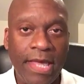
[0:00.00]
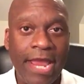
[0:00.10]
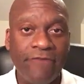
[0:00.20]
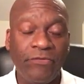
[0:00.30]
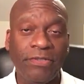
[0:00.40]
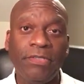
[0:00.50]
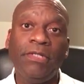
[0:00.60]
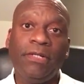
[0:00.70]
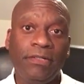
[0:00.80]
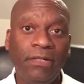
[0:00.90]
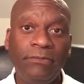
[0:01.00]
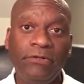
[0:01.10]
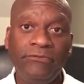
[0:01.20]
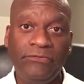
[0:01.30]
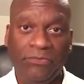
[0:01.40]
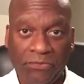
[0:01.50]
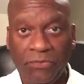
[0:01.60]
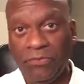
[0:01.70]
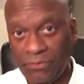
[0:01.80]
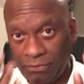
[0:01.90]
Hey everyone, a number of
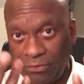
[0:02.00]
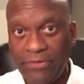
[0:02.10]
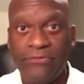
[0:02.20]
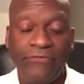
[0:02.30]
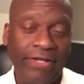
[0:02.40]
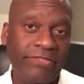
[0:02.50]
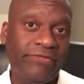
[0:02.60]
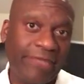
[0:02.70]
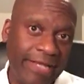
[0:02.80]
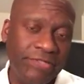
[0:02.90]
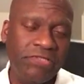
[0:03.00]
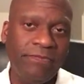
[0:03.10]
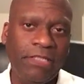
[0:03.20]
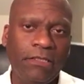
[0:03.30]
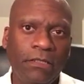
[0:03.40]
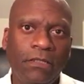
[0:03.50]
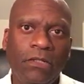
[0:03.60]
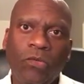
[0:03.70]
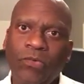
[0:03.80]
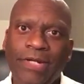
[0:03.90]
you Raider fans have asked me
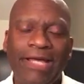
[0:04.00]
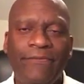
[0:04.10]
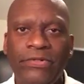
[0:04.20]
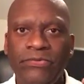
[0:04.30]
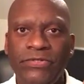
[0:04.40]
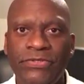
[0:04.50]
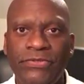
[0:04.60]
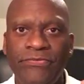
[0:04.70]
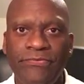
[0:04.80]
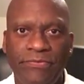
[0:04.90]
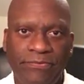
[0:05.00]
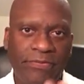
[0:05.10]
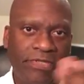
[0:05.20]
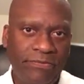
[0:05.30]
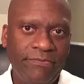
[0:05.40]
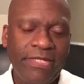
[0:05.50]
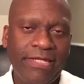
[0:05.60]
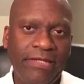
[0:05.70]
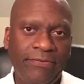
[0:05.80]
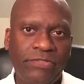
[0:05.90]
what happened with the in the
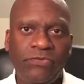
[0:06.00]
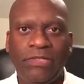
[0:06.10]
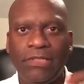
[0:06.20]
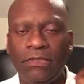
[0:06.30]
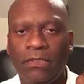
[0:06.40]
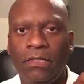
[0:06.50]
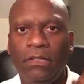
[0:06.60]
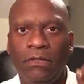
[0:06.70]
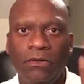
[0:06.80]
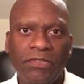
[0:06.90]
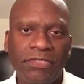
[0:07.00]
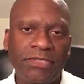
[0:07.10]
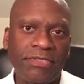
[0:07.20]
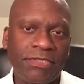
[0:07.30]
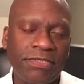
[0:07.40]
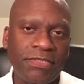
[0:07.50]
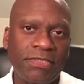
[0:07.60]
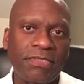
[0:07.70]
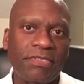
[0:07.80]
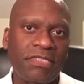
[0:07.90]
meeting between Oakland
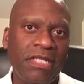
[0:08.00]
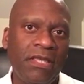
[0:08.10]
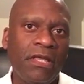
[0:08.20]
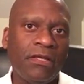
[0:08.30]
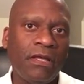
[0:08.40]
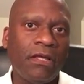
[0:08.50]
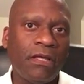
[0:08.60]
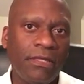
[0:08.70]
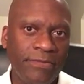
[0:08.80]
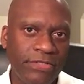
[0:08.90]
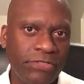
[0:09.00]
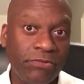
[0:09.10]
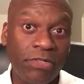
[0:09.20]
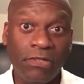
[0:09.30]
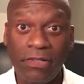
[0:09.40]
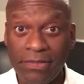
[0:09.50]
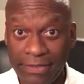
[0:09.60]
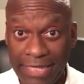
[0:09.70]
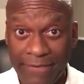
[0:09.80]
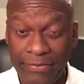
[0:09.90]
Assistant City Administrator Claudia
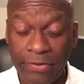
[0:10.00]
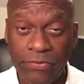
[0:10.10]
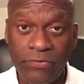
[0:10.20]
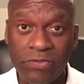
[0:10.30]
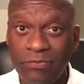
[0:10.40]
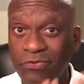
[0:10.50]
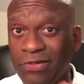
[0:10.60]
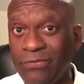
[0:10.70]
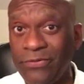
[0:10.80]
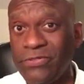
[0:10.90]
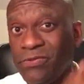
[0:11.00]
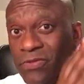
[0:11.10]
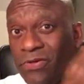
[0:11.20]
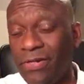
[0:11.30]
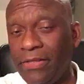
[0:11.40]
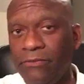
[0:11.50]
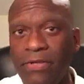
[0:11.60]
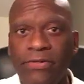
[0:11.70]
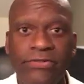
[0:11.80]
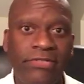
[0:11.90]
Cappio, who's the point person regarding the
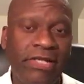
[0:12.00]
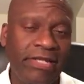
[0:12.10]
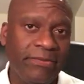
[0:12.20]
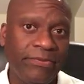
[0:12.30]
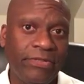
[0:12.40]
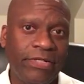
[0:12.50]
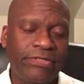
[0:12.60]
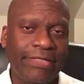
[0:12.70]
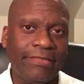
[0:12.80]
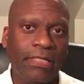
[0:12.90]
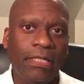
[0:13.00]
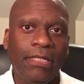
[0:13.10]
Raider Stadium project,